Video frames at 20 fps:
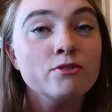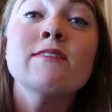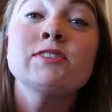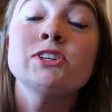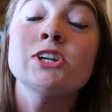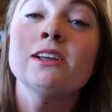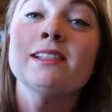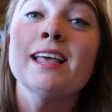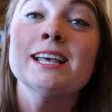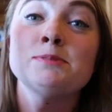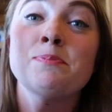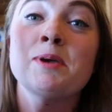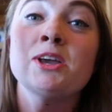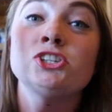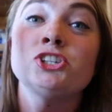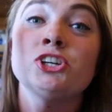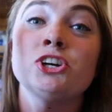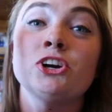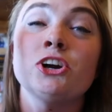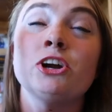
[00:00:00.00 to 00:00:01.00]
Avatar Last
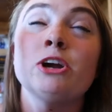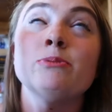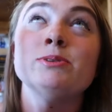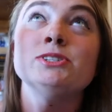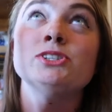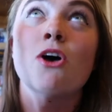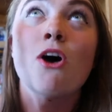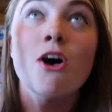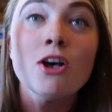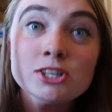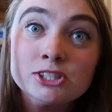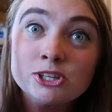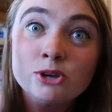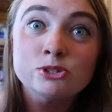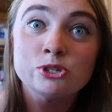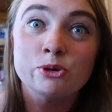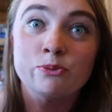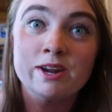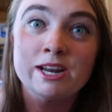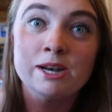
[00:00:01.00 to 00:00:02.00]
Page Turner, it was
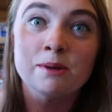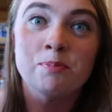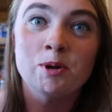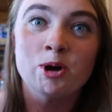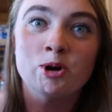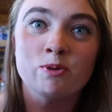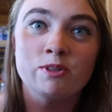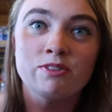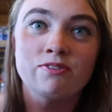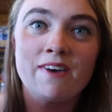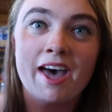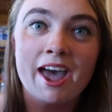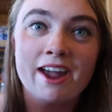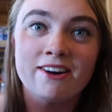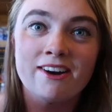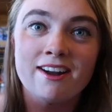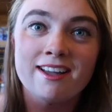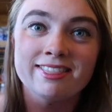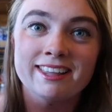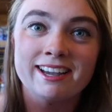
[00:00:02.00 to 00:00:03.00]
also to read a book with
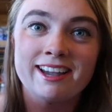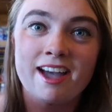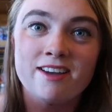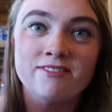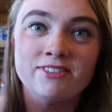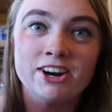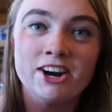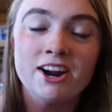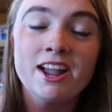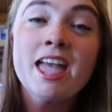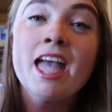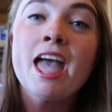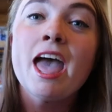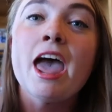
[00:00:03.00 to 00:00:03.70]
fire on the cover.